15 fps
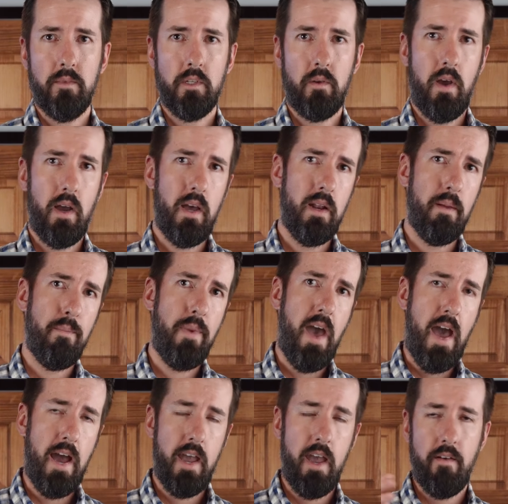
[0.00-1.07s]
So I kind of
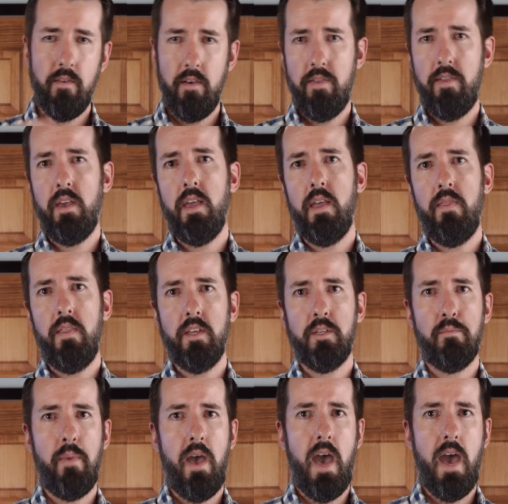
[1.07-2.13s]
pack everything in this
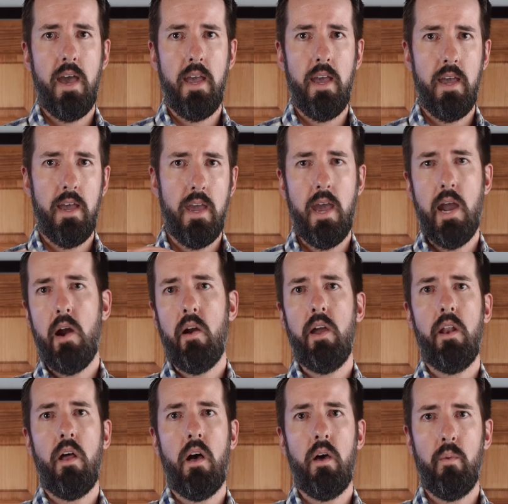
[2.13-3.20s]
bag and
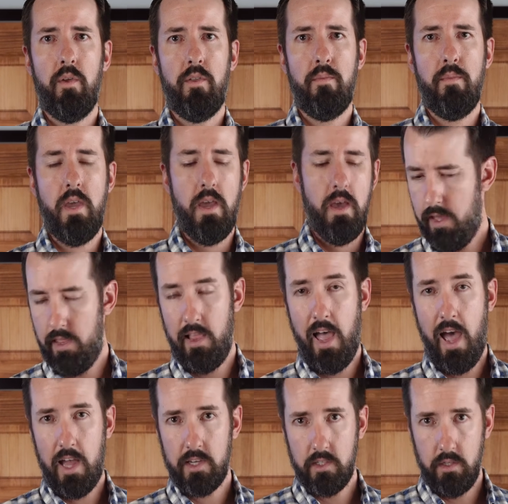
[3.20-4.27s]
carry it on with me. And
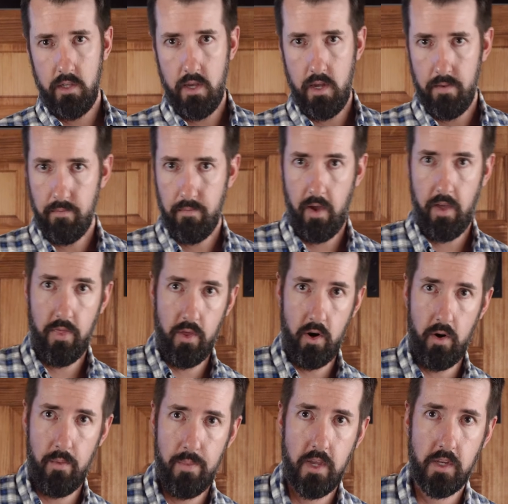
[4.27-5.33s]
lastly, my
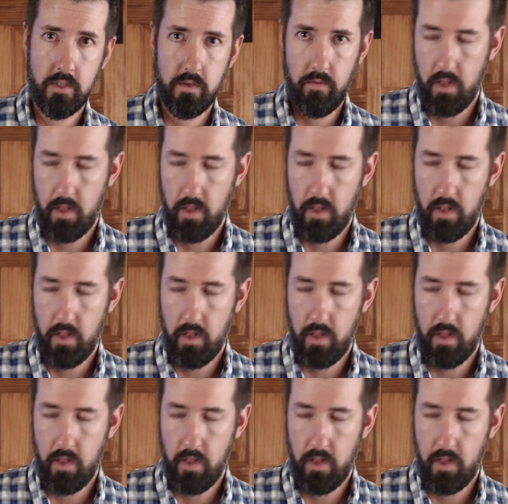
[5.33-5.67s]
third piece of